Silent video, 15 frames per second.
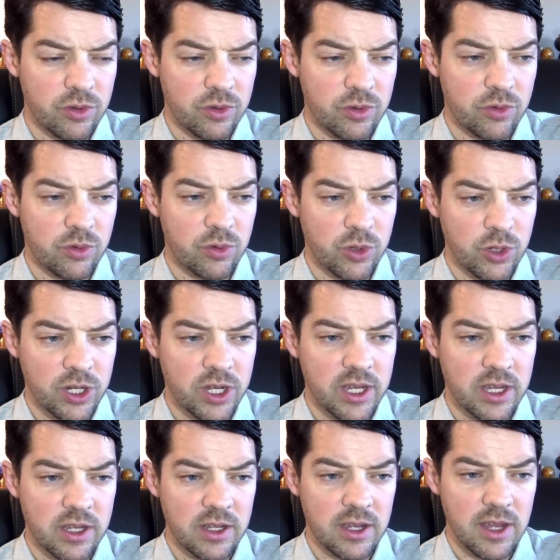
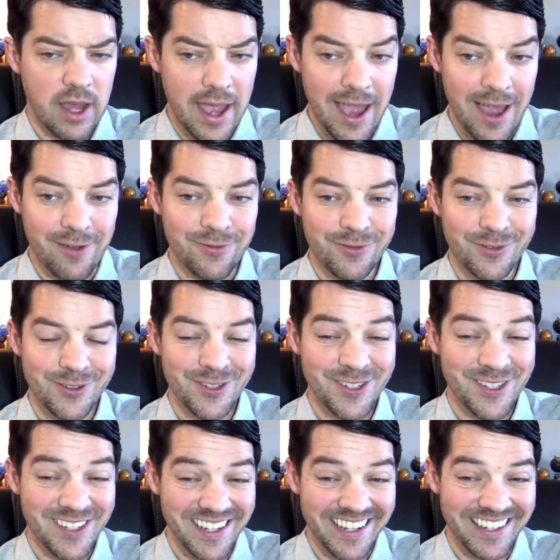rook
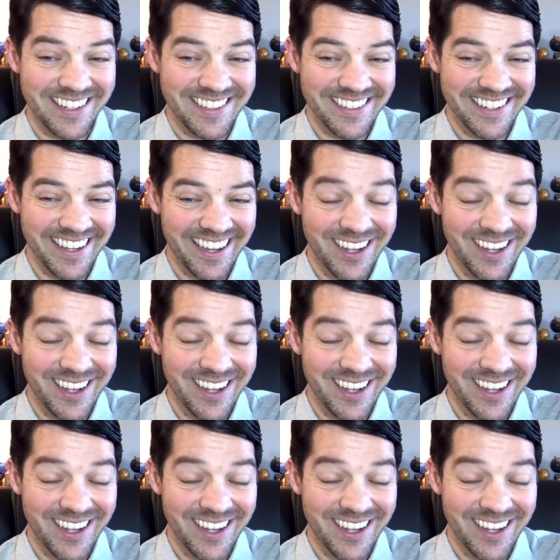f6.